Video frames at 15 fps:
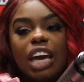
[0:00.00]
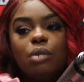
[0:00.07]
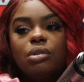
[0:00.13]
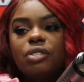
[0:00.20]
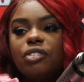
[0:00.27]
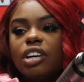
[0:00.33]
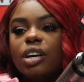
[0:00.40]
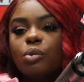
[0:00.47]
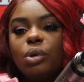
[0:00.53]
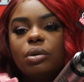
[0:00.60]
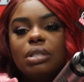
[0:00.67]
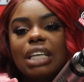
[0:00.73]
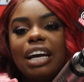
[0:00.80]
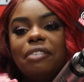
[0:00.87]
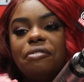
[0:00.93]
It was fun. We
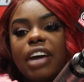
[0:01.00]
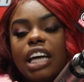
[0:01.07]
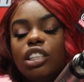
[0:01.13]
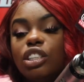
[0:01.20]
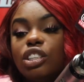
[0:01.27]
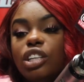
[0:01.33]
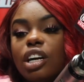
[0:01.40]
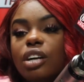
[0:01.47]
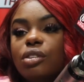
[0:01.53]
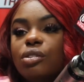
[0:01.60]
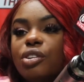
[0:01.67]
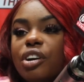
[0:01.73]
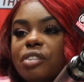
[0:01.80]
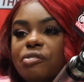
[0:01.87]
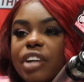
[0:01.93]
was at a fashion show,
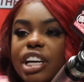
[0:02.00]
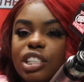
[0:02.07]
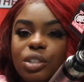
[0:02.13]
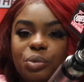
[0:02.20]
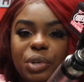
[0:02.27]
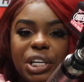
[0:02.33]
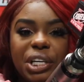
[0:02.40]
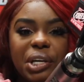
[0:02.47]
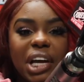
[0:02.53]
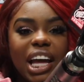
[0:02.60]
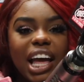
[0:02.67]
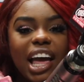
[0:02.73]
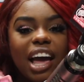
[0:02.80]
New York Fashion Week.